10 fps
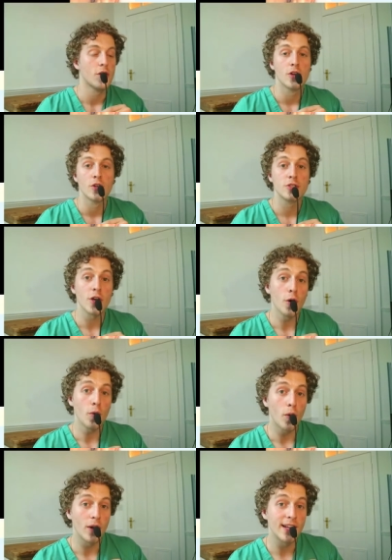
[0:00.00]
So
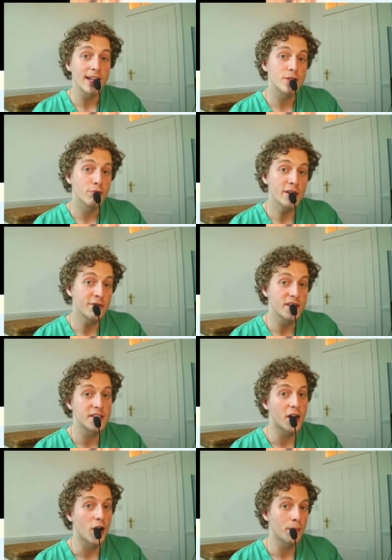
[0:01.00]
let's revisit
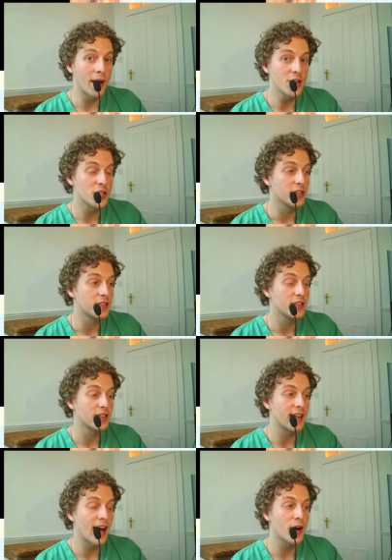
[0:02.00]
our patient.
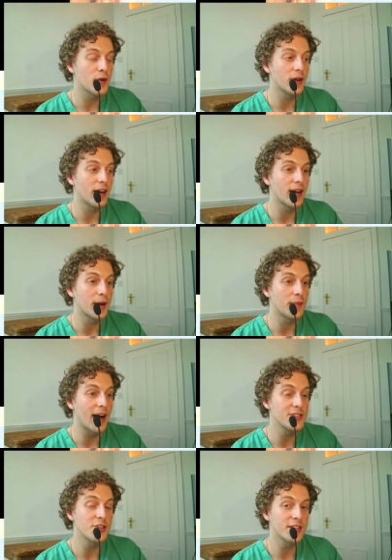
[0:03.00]
Now, um,
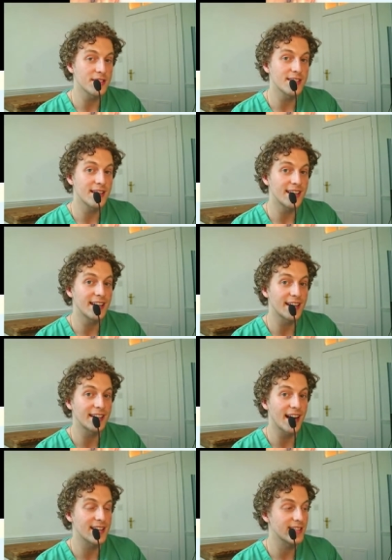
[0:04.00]
as you can see, he had an
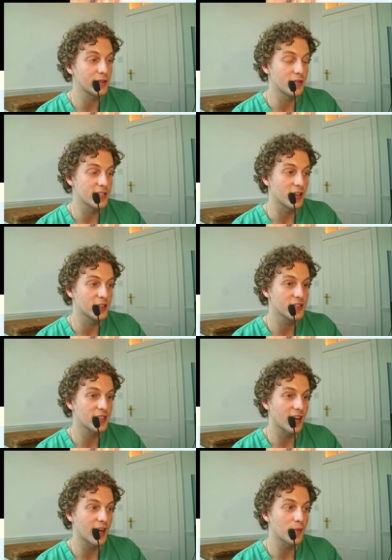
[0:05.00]
excellent result.
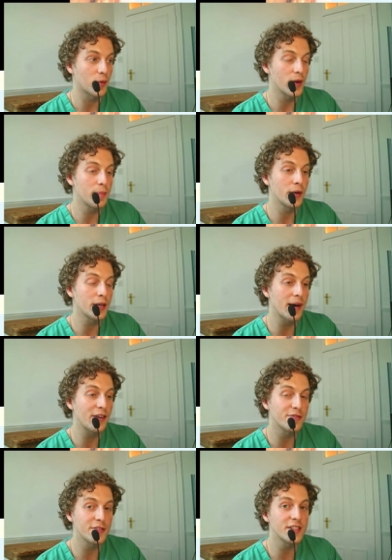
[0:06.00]
Um, we put about
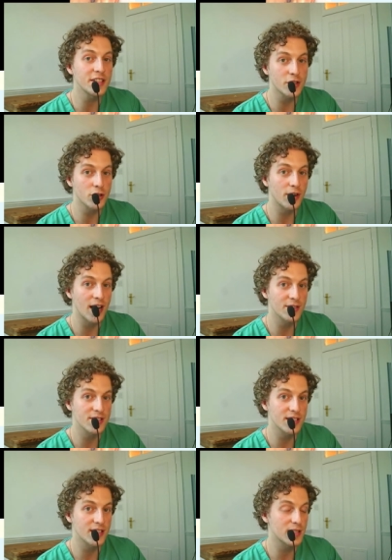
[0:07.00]
1,500 grafts
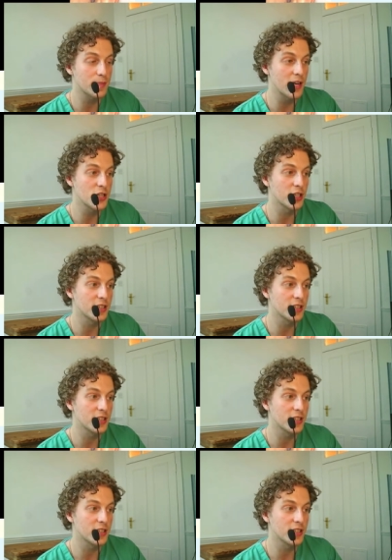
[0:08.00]
into this patient,